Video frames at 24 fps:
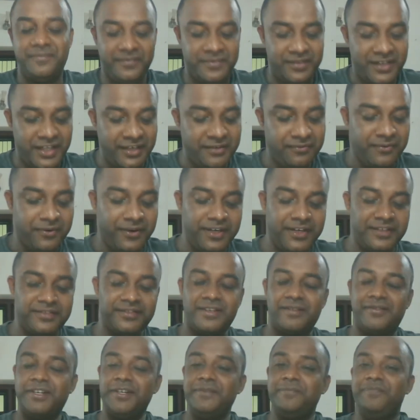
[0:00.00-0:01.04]

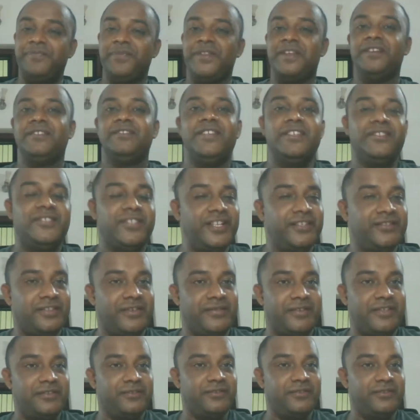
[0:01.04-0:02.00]
1947-67.